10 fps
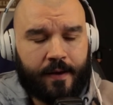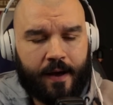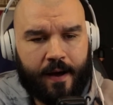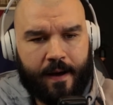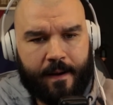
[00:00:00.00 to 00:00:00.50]

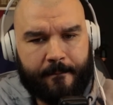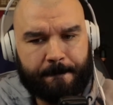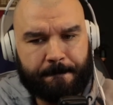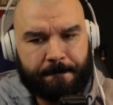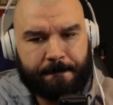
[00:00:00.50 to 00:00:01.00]

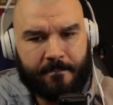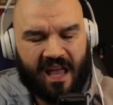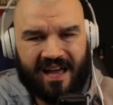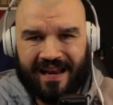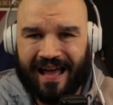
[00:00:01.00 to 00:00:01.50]
um,
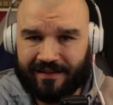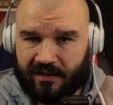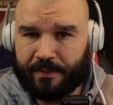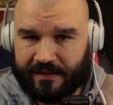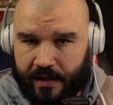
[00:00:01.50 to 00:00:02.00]
and has
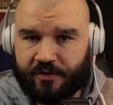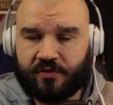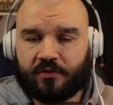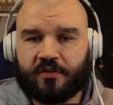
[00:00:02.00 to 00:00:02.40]
the potential